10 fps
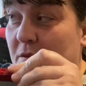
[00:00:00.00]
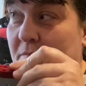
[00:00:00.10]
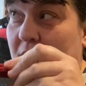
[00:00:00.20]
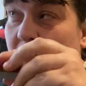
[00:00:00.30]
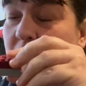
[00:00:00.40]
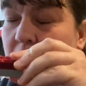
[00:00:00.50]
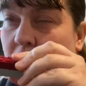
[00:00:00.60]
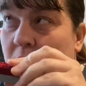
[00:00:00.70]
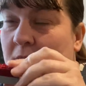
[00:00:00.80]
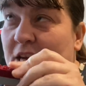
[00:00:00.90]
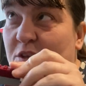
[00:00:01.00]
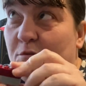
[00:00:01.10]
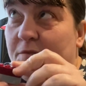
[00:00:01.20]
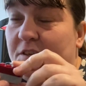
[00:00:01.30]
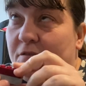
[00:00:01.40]
bar made up
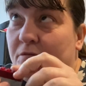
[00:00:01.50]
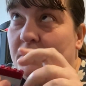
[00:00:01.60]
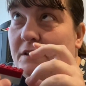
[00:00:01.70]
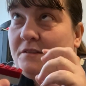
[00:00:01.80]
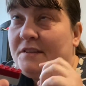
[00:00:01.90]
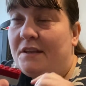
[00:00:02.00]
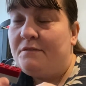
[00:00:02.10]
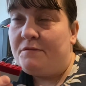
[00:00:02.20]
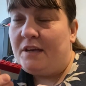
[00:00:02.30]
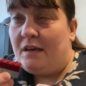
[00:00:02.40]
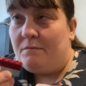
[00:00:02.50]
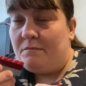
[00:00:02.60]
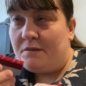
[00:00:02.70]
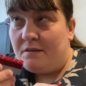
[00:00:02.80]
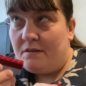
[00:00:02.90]
of a different set of
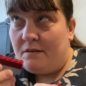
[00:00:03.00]
times.